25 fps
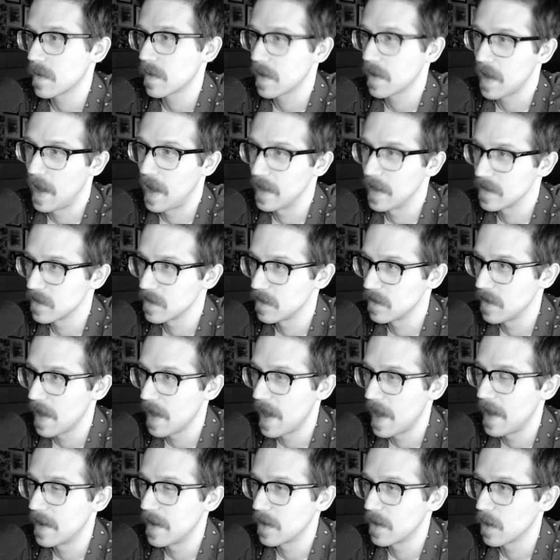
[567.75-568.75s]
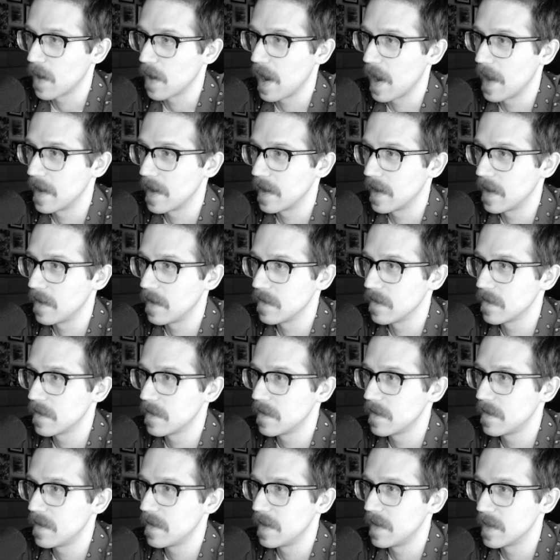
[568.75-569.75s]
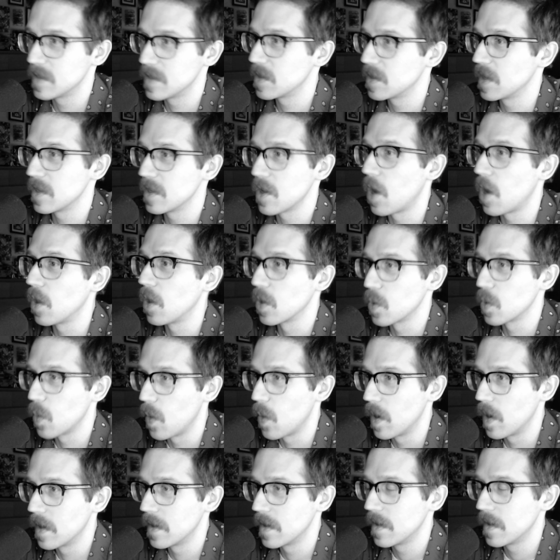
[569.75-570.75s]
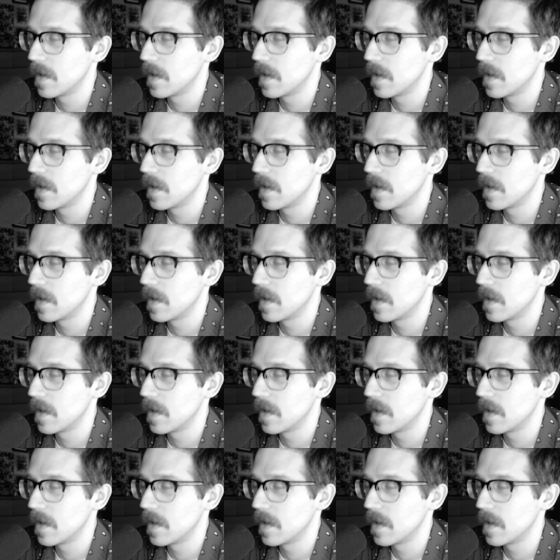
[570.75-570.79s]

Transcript: console and your handheld. It's all in one.